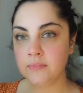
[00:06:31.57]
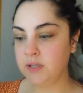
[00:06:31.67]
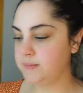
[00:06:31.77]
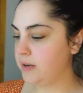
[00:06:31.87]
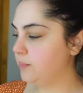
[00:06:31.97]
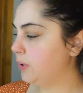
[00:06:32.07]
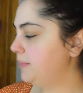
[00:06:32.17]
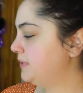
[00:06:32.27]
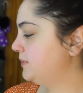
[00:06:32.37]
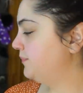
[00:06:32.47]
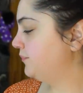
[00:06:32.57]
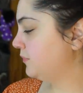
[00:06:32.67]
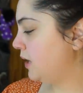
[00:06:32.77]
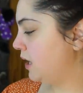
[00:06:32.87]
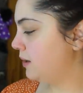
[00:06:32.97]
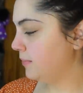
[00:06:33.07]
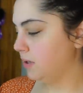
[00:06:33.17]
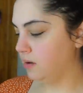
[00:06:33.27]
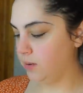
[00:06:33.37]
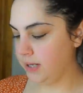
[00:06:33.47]
these makeup wipes and I'm going
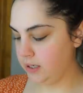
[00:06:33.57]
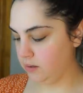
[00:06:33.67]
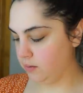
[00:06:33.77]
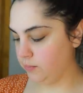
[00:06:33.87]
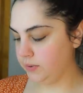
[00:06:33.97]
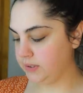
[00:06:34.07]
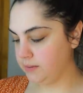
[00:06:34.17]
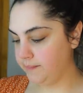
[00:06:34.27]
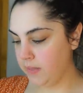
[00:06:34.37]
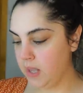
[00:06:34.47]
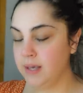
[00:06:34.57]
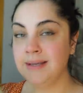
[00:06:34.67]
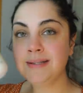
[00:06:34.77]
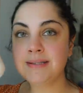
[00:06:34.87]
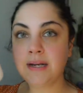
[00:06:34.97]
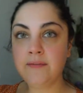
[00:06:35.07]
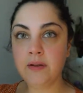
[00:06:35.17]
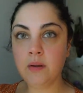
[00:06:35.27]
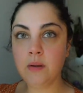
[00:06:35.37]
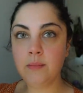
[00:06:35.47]
to go ahead and go in with some
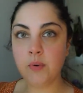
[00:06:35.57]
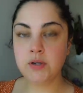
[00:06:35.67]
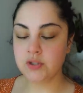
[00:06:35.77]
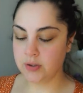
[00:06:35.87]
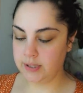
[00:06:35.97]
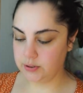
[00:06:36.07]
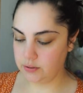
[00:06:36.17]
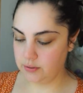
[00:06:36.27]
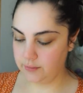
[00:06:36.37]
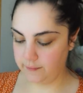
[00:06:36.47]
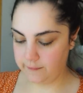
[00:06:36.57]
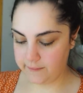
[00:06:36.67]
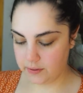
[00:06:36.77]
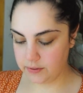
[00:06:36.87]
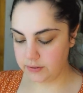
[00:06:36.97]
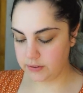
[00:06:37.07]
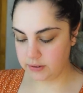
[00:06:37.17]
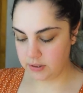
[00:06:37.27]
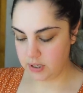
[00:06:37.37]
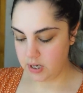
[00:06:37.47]
Cetaphil moisturizer
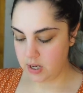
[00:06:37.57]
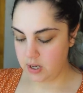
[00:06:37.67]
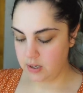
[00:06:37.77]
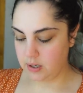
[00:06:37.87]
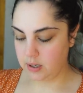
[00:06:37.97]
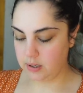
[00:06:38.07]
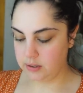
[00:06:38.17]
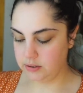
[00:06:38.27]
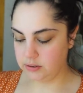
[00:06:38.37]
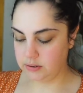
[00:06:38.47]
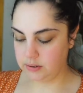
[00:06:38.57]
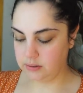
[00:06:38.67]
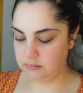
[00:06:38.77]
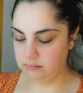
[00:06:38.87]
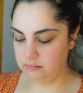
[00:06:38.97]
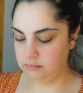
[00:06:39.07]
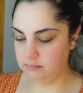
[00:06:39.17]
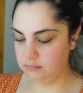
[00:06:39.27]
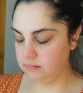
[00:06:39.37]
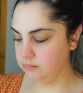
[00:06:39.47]
first uh, just to
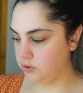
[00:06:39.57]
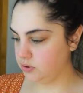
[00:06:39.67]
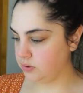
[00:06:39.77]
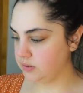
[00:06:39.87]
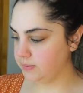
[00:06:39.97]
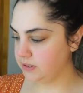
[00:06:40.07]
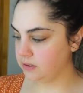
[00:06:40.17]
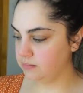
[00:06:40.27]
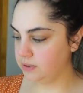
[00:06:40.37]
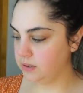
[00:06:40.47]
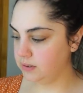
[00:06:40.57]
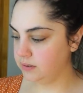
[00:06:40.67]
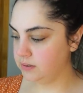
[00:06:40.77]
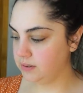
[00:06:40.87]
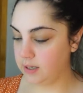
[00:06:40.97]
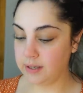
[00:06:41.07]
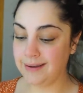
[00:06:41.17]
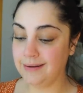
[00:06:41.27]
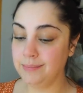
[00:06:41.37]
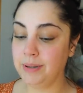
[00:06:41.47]
moisturize my skin because I
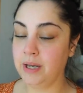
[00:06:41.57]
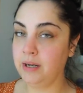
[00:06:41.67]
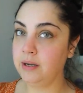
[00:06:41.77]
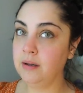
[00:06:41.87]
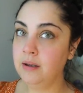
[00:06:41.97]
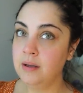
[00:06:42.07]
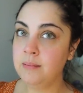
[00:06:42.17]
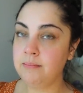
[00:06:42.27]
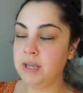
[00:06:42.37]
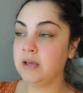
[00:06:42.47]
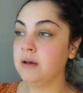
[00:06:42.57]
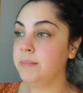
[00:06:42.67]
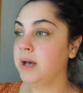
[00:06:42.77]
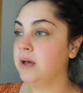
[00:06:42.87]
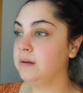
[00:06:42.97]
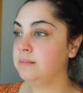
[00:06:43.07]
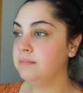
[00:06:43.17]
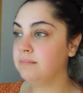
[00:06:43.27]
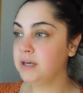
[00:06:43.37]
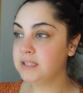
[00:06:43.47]
can't apply makeup on
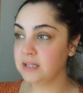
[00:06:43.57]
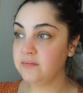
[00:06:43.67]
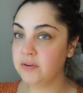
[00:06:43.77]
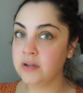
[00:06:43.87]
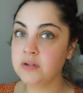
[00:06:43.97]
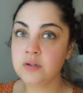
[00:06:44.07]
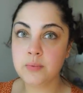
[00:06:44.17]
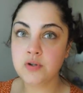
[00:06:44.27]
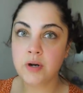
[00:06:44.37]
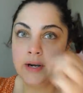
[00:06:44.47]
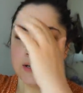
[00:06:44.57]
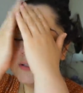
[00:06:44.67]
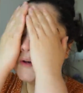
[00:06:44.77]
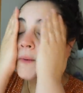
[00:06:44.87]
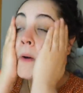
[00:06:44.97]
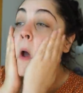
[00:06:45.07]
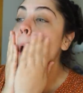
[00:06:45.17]
my skin feeling super dry. So